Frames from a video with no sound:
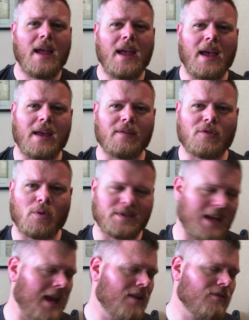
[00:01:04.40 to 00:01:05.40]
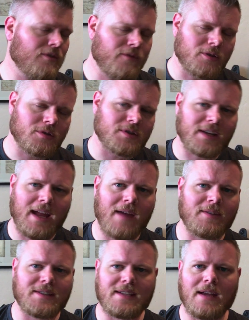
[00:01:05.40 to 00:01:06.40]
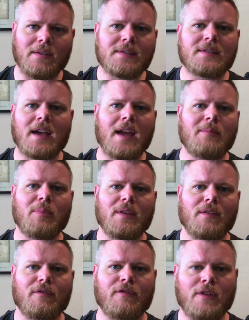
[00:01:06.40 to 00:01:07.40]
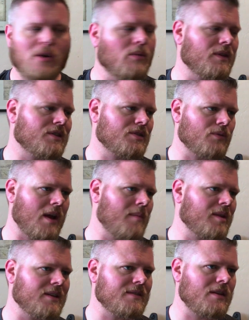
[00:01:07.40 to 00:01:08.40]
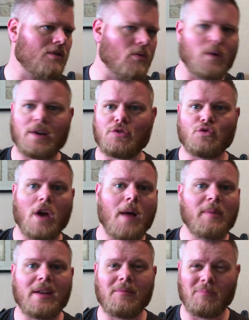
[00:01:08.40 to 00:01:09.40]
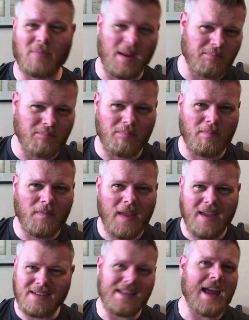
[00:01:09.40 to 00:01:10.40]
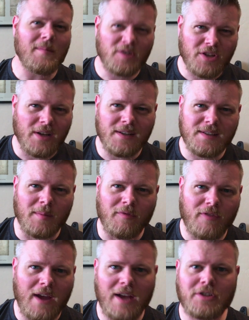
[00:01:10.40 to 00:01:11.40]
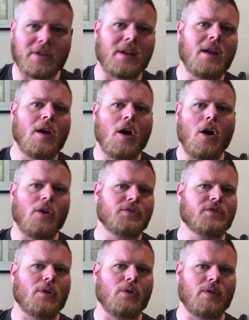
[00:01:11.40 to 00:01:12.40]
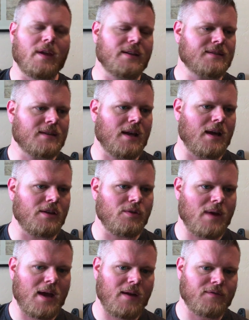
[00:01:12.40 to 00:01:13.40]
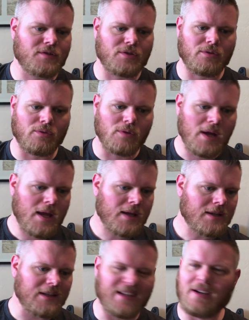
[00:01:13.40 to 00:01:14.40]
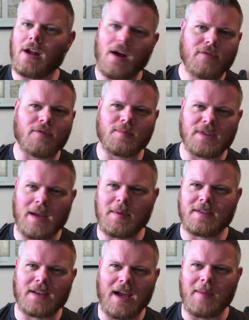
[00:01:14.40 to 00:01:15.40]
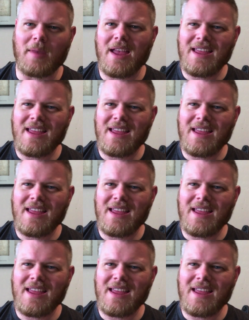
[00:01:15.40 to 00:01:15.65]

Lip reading: and of course every filter is going to have its downside, but the fear with a ceramic is that you're going to drop it and damage it in some fashion. Also that you have to clean it off from time to time.